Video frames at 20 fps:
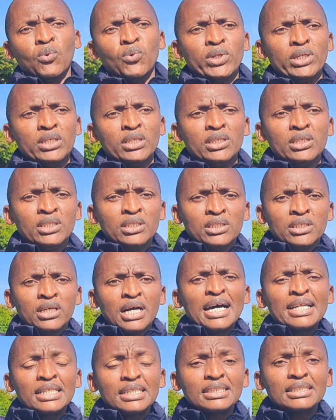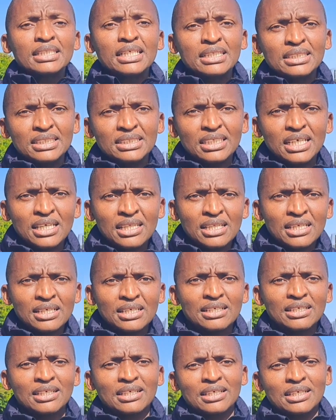we understand each other,
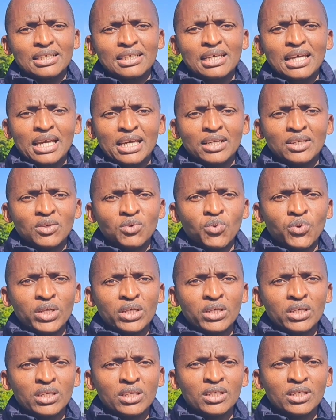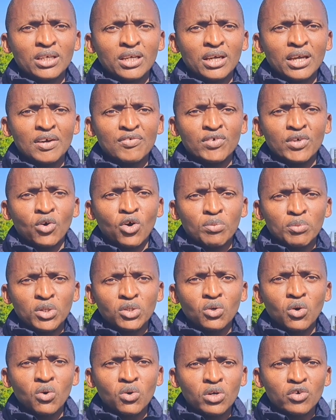and we have a
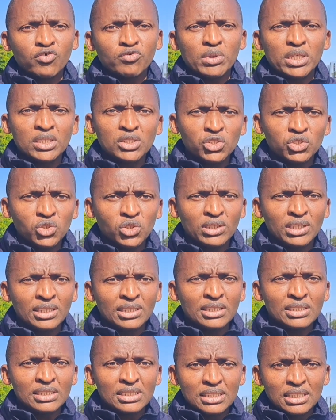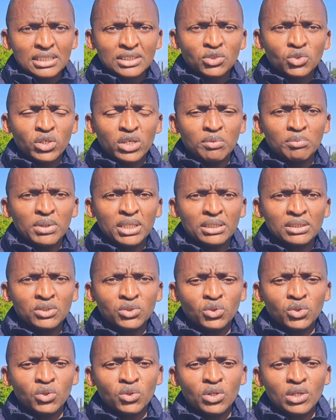common goal of making sure that this year's tournament,
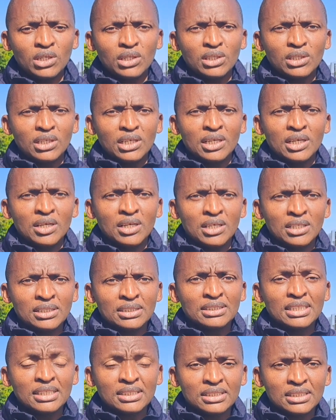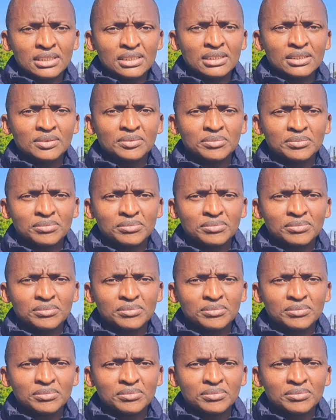succeeds.